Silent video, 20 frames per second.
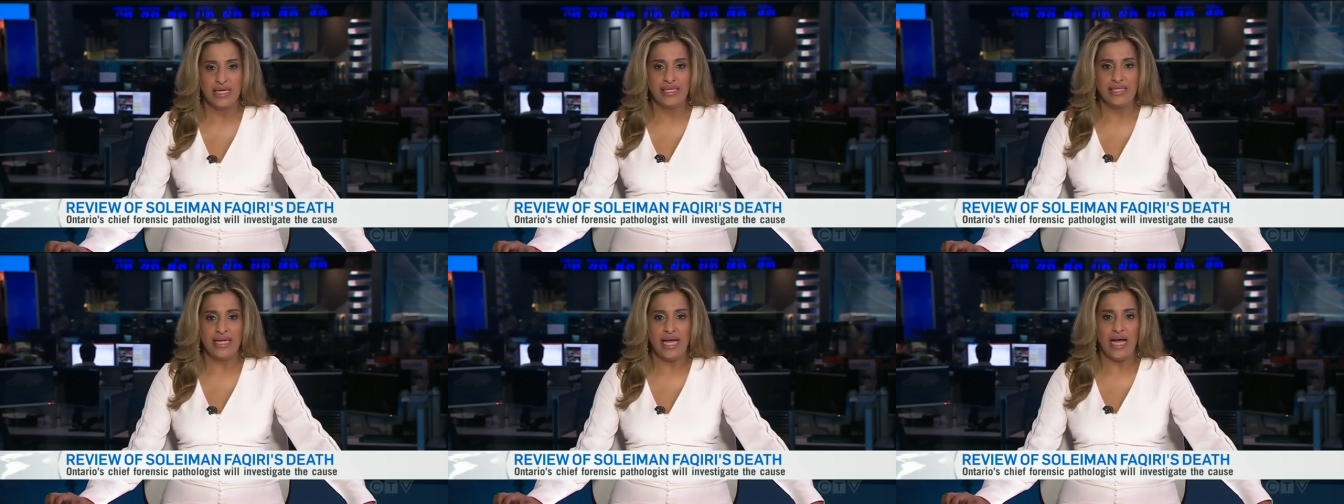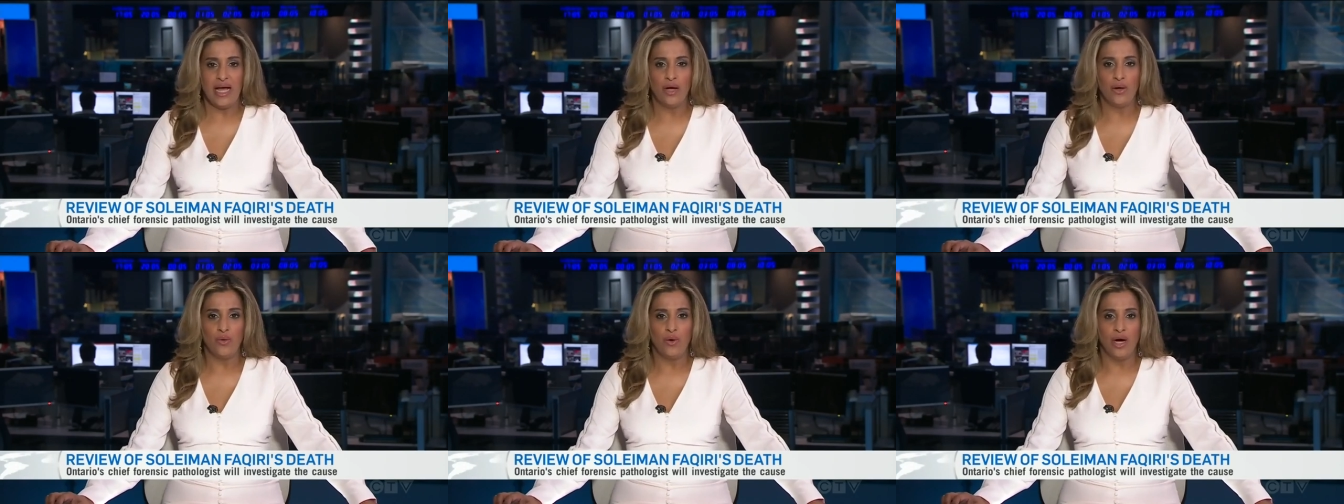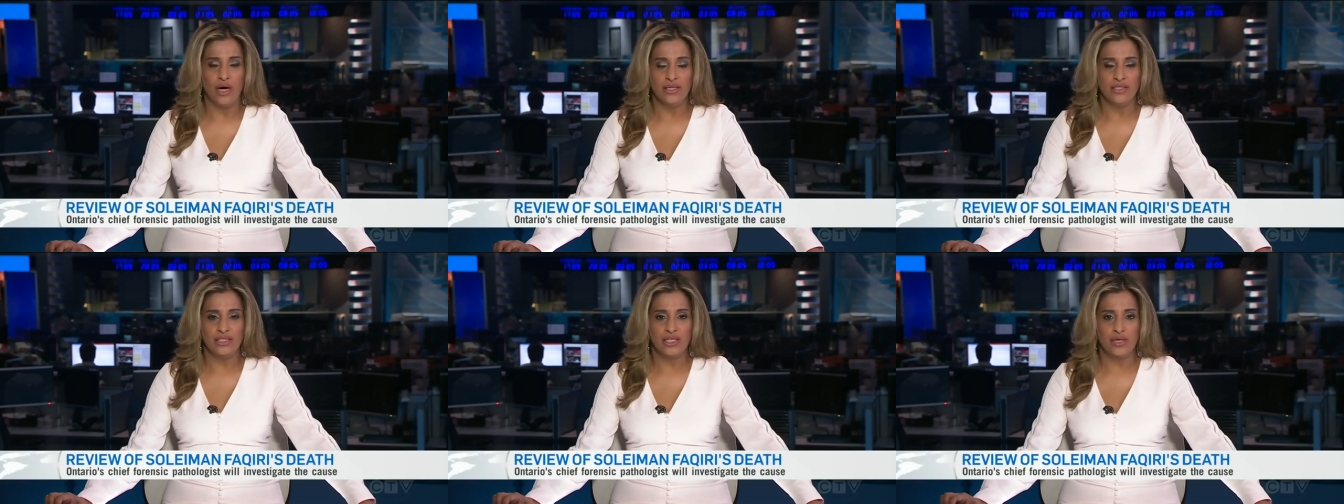Now,
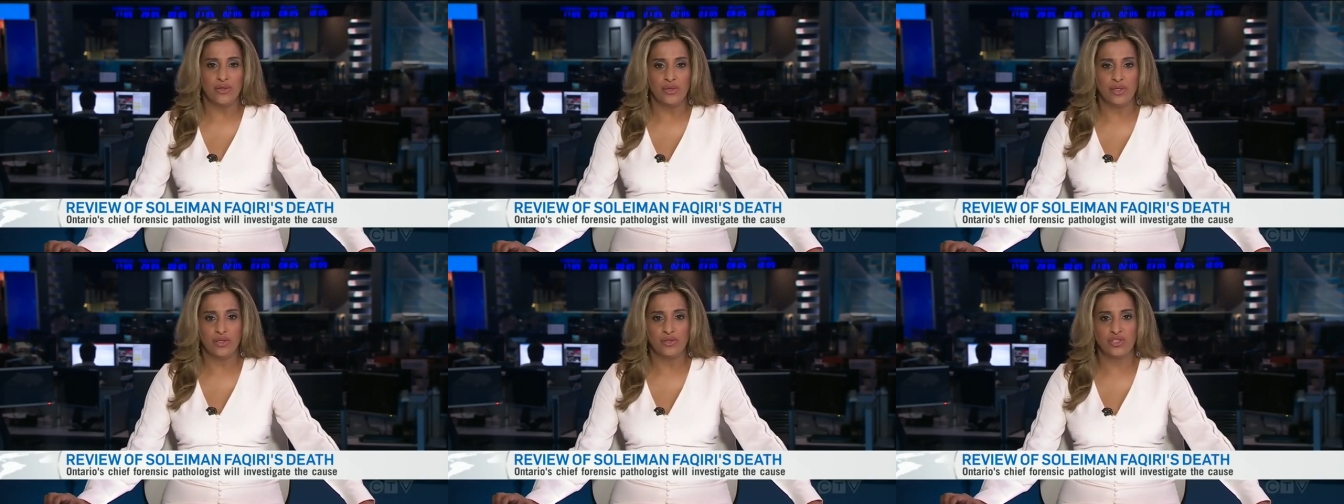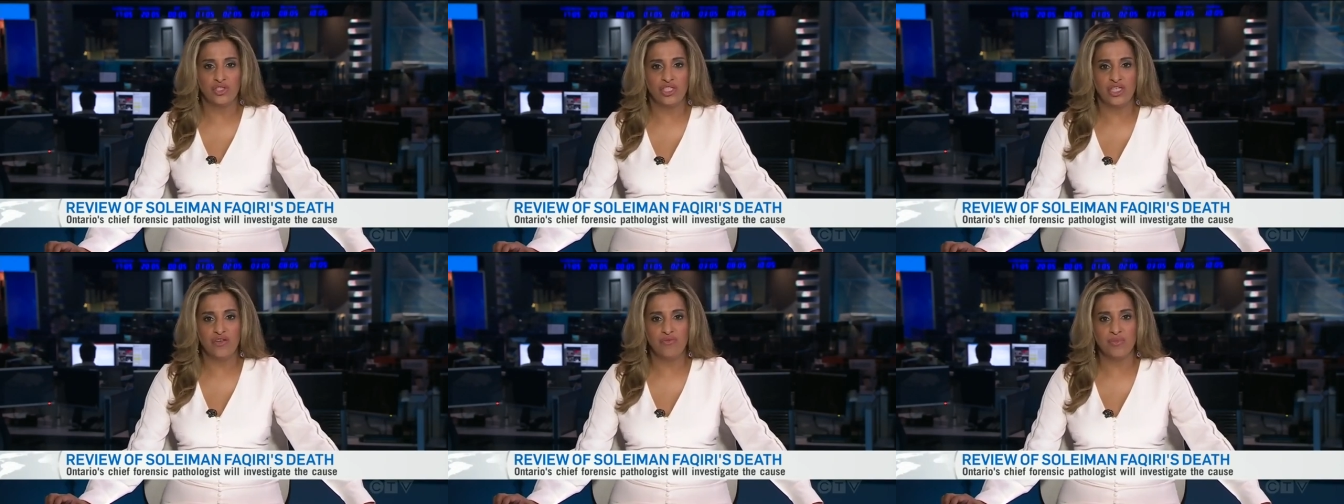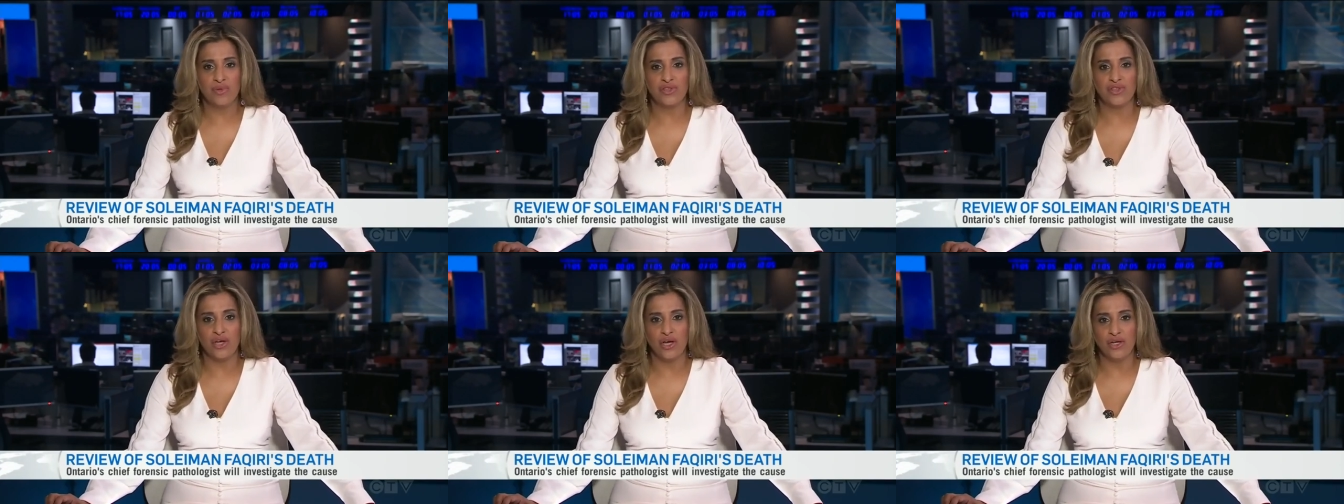Ontario's chief
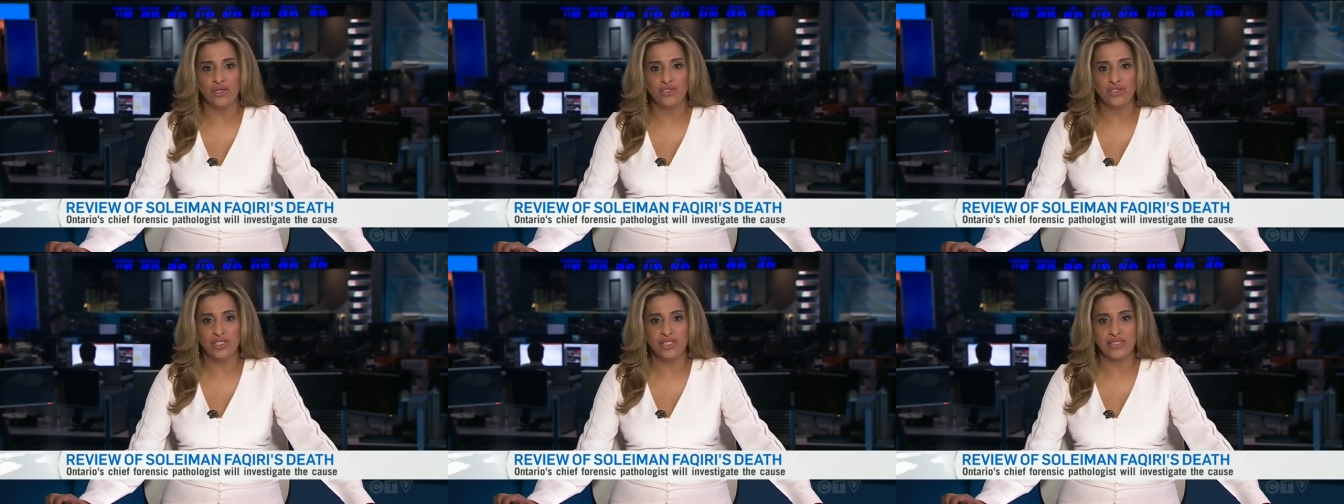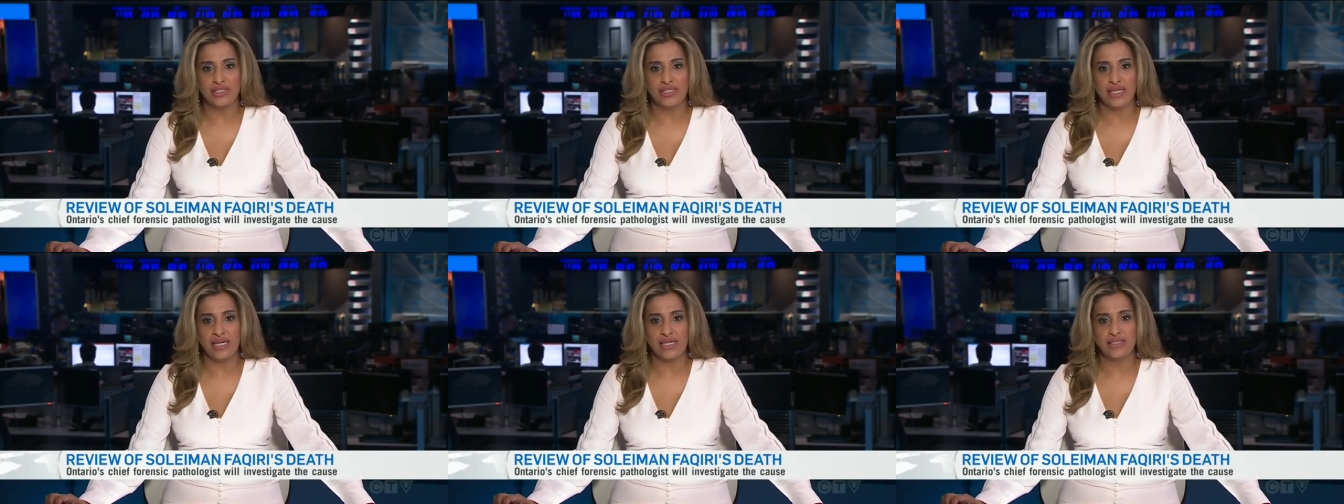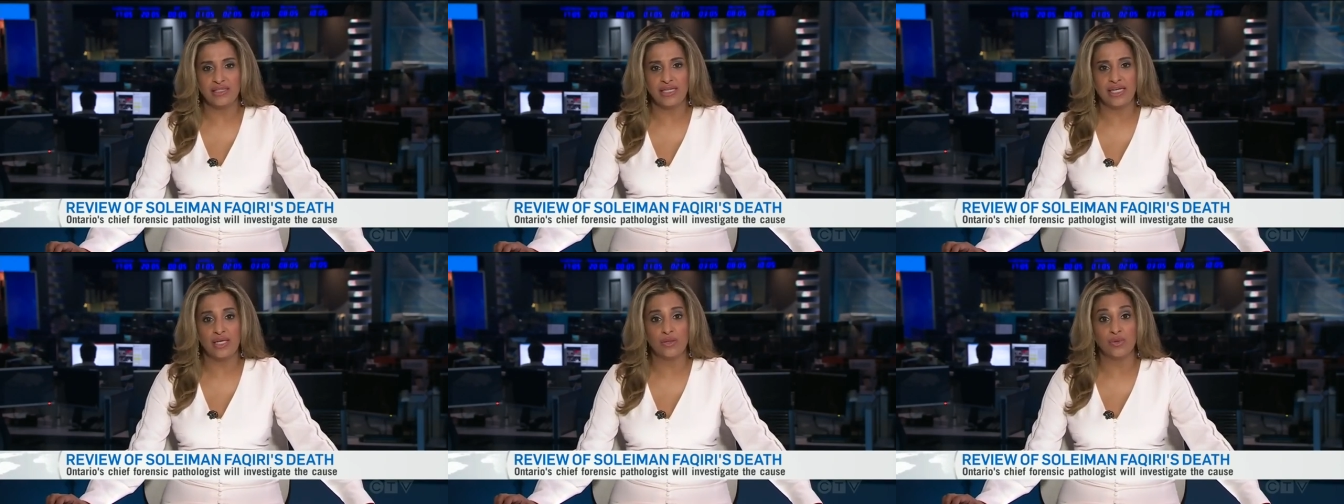pathologist
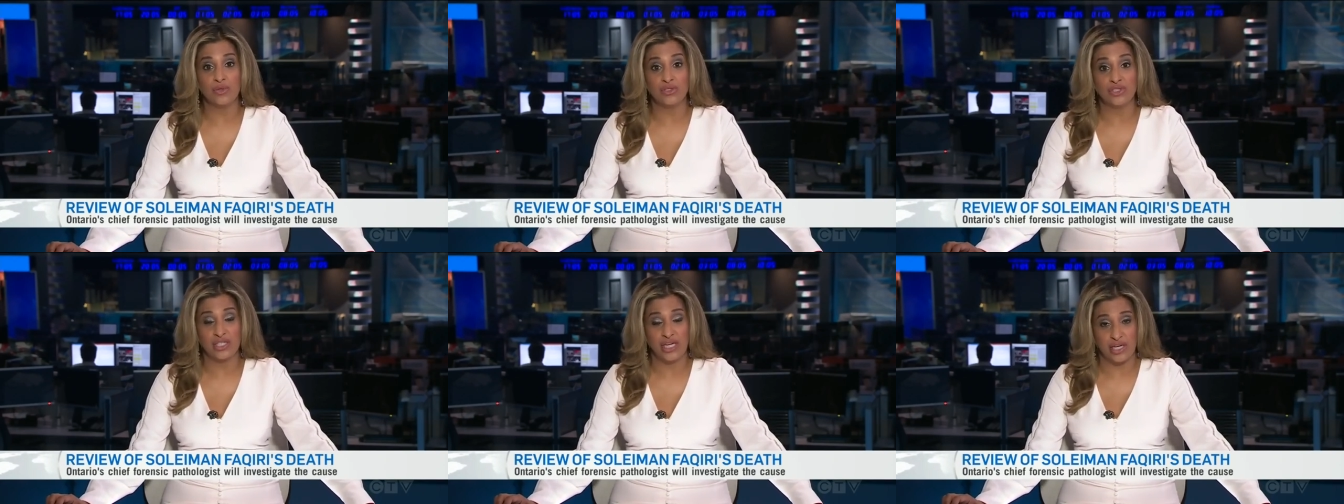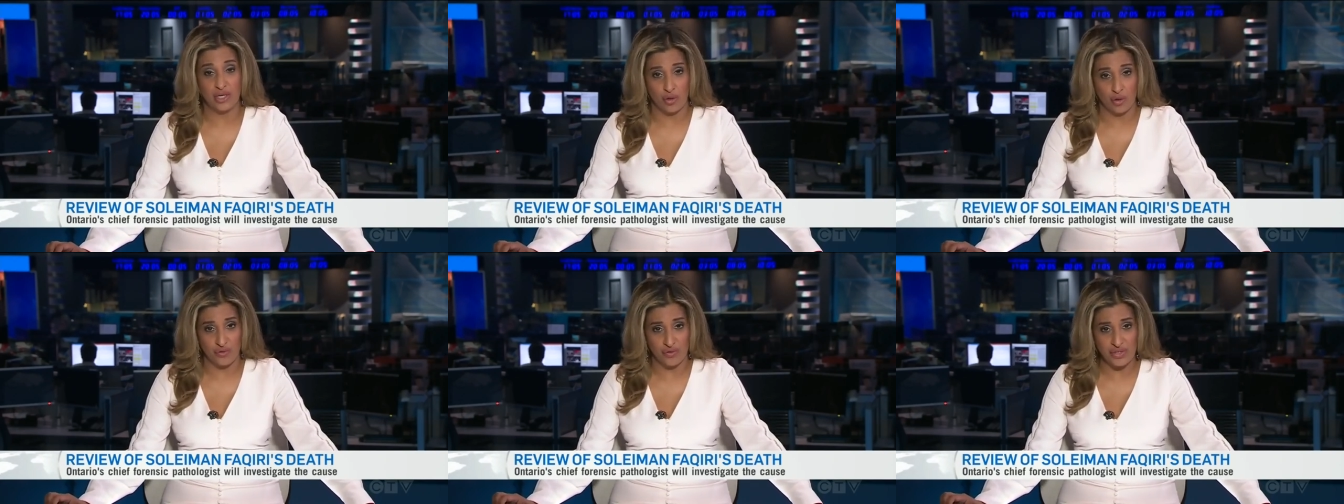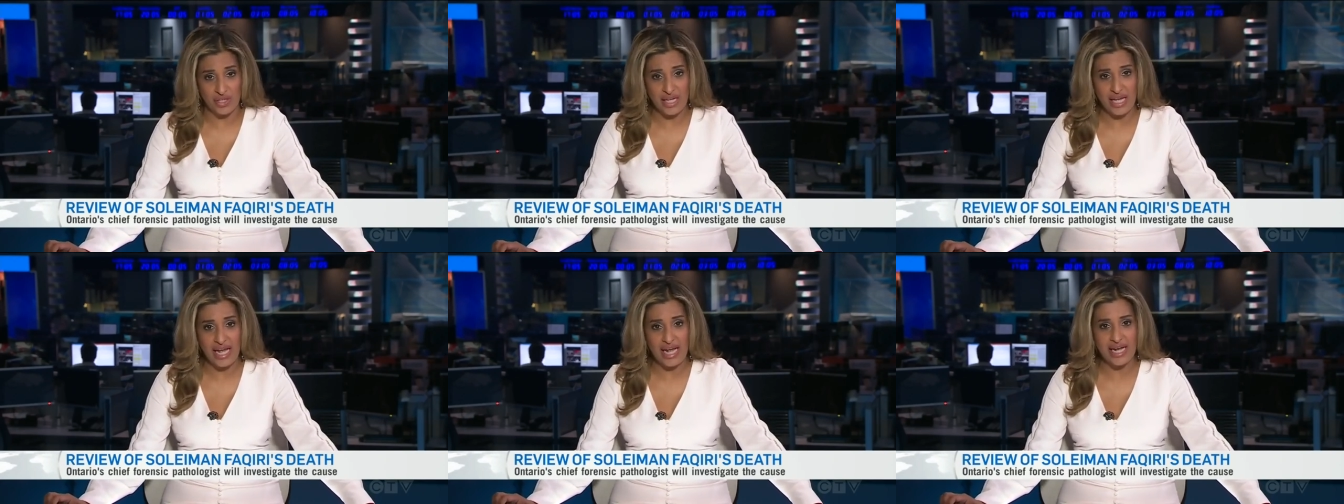says he will take over
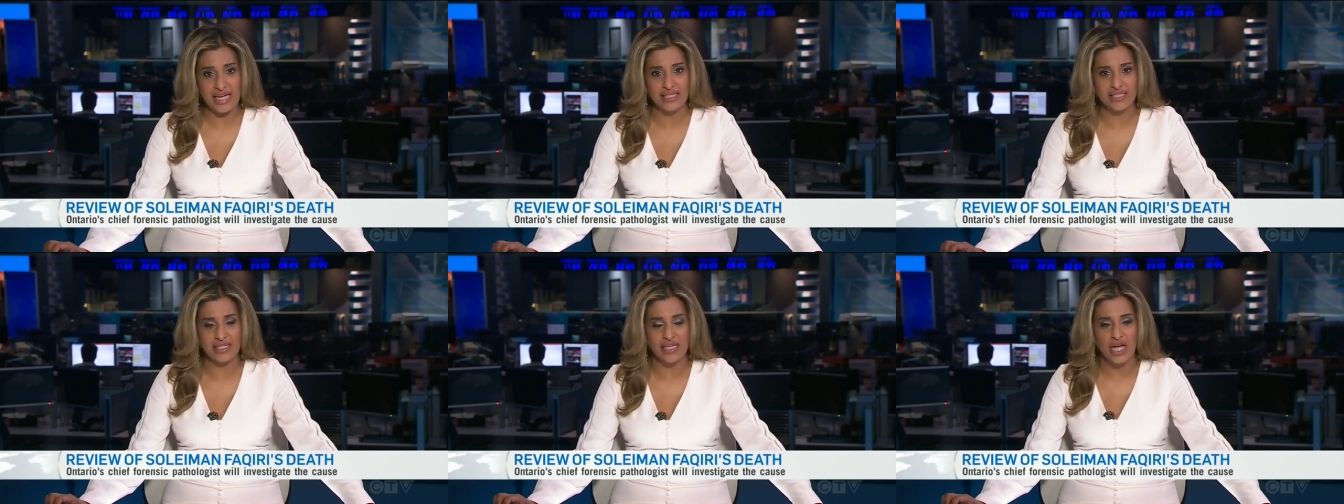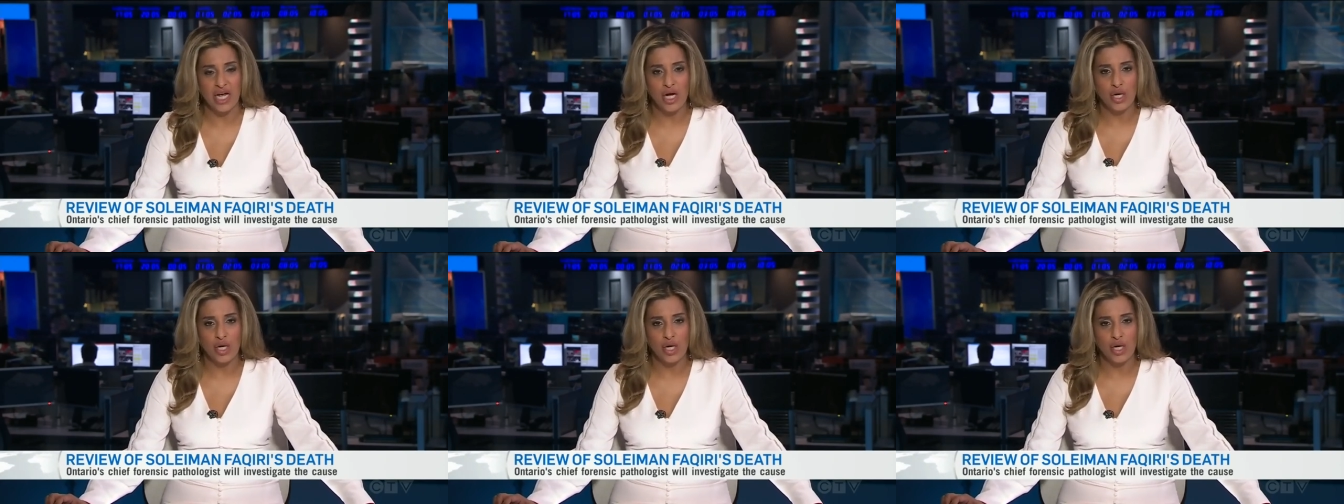the case,